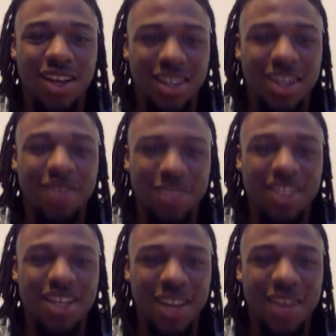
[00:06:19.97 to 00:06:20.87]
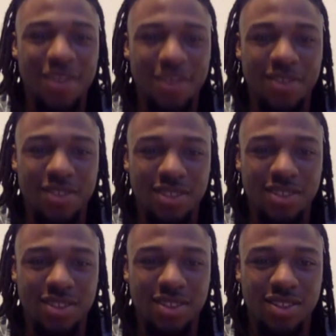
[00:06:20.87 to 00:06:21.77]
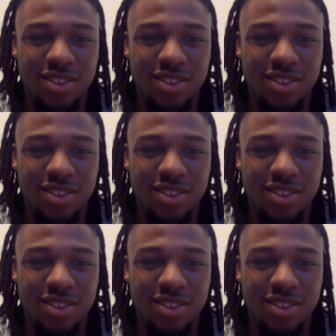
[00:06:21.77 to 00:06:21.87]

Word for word: I definitely see that. Okay. Okay.